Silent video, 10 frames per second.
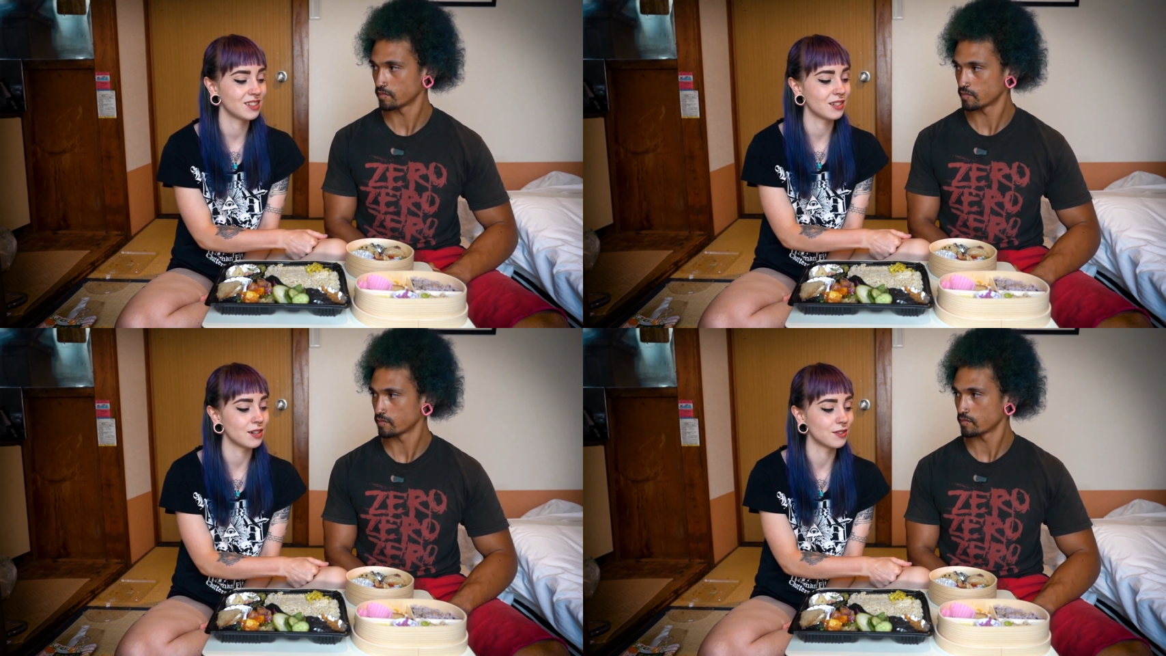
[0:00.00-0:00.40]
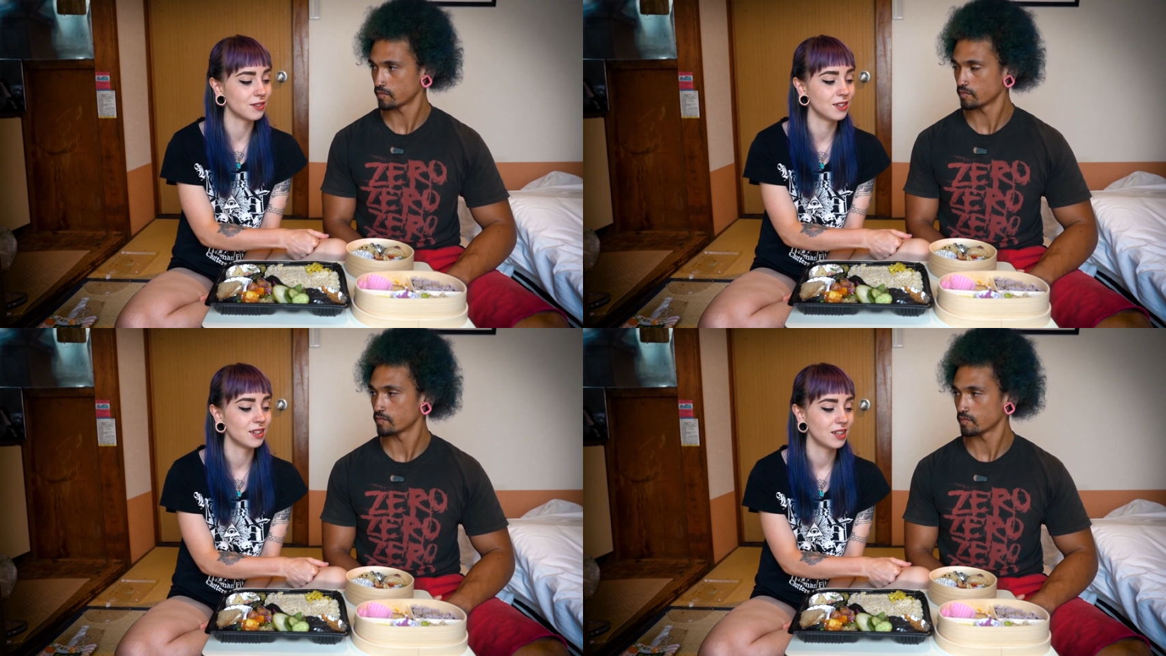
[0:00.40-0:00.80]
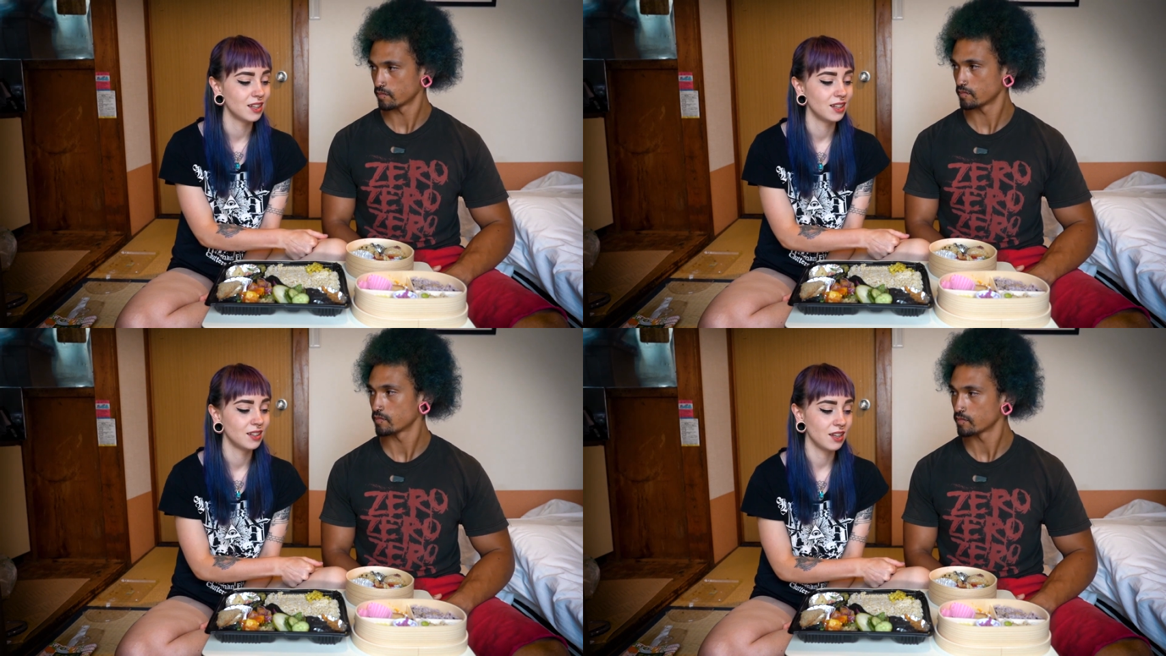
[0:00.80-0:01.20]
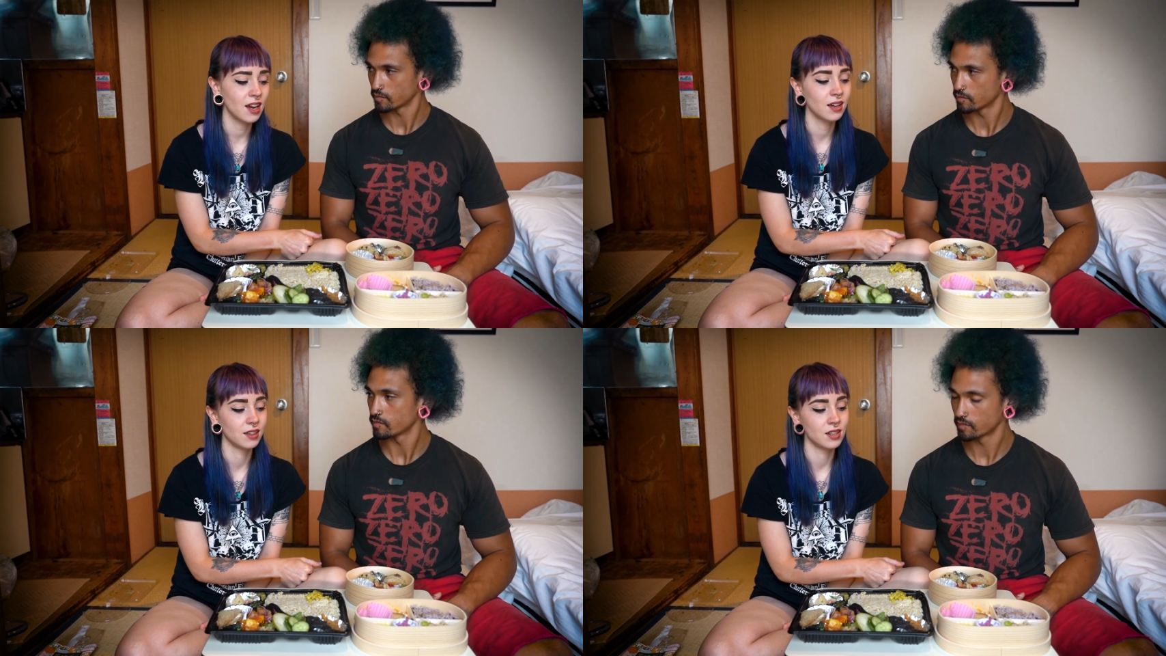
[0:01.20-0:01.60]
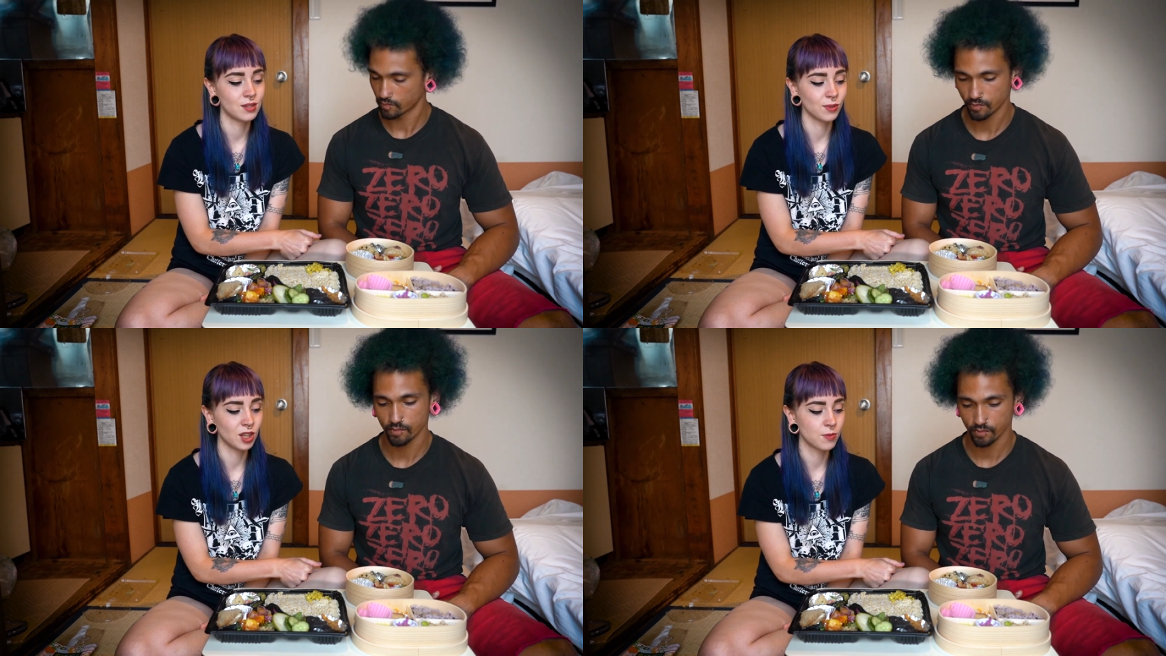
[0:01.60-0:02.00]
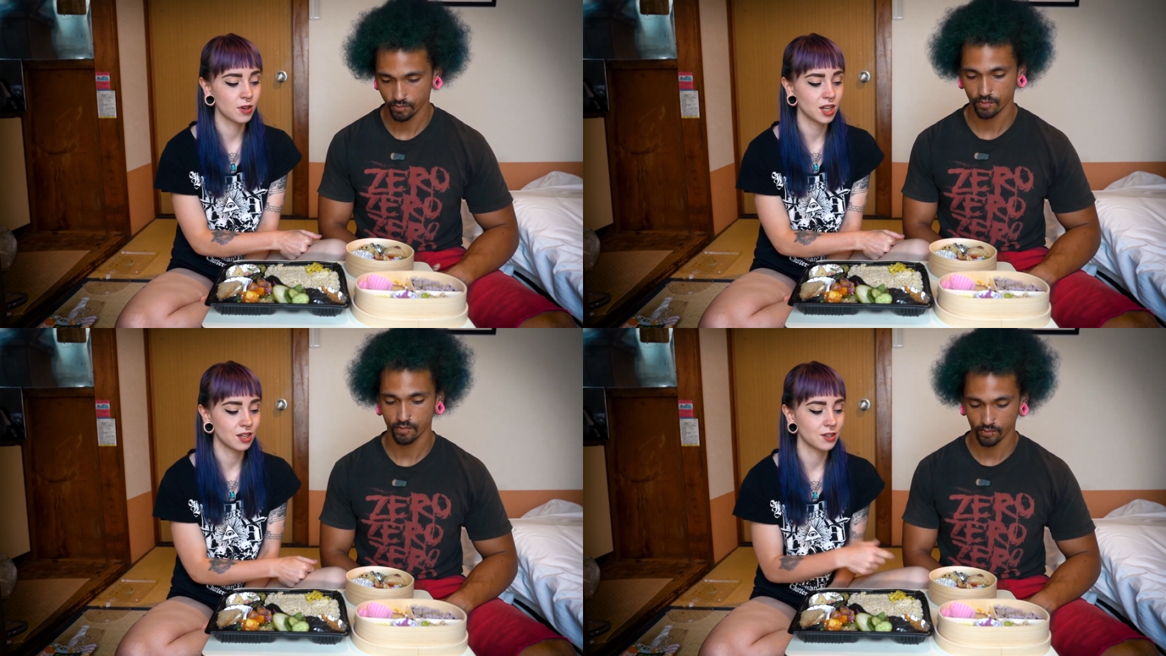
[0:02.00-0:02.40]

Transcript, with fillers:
Speaker 1: so yeah, it's really pretty.